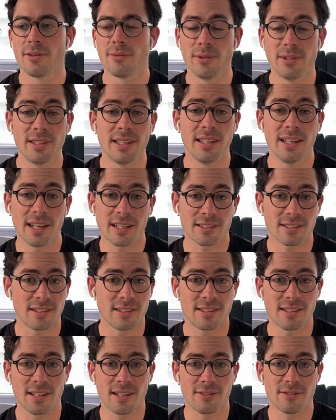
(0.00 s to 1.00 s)
we did actually
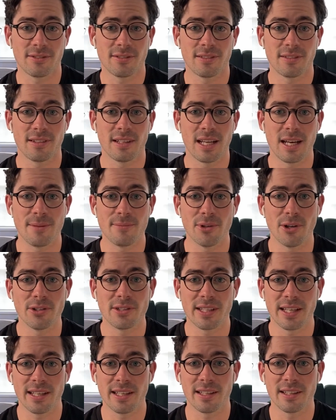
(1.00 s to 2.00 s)
start
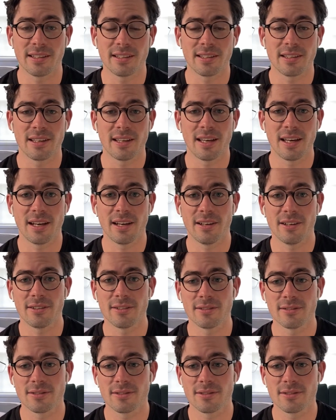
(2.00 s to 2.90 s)
notating our